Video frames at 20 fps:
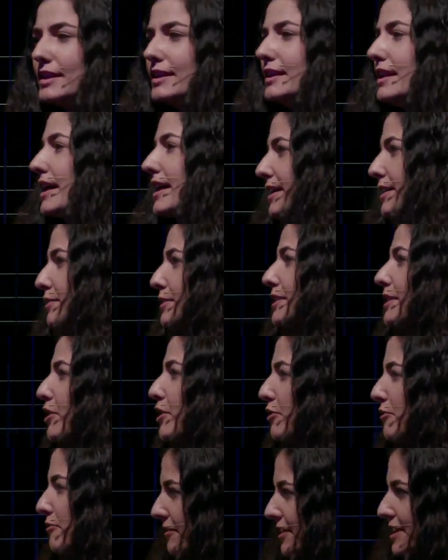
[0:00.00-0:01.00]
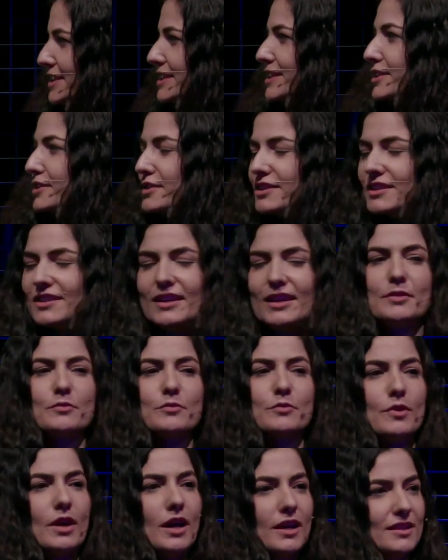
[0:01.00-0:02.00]
like the conversion
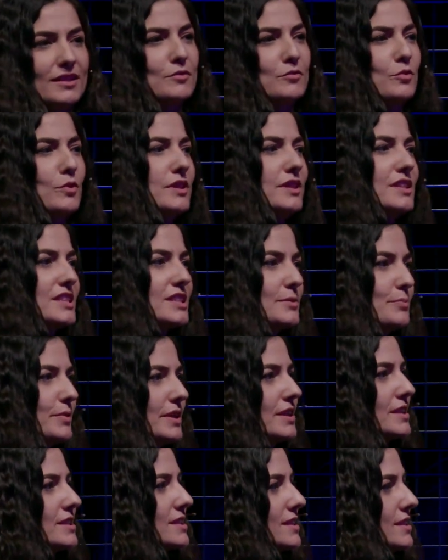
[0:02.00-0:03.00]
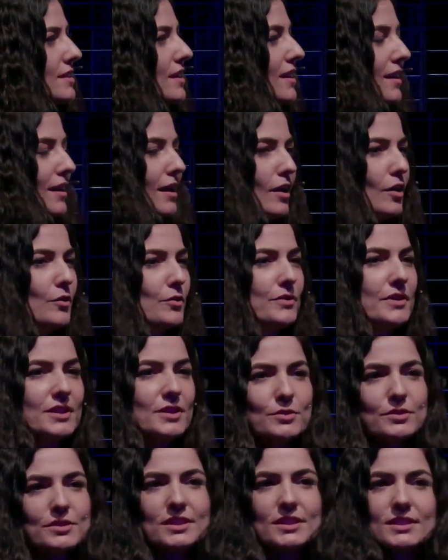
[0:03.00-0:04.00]
and what the experience of the
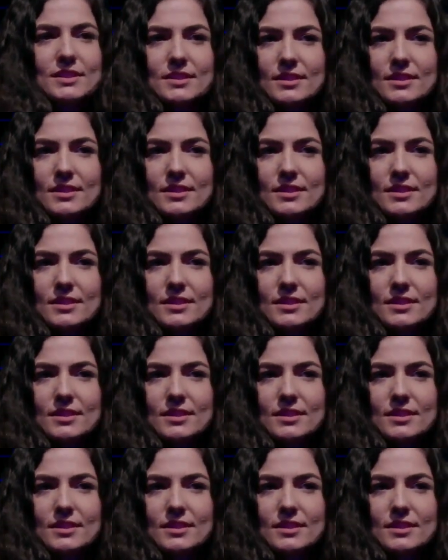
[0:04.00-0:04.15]
users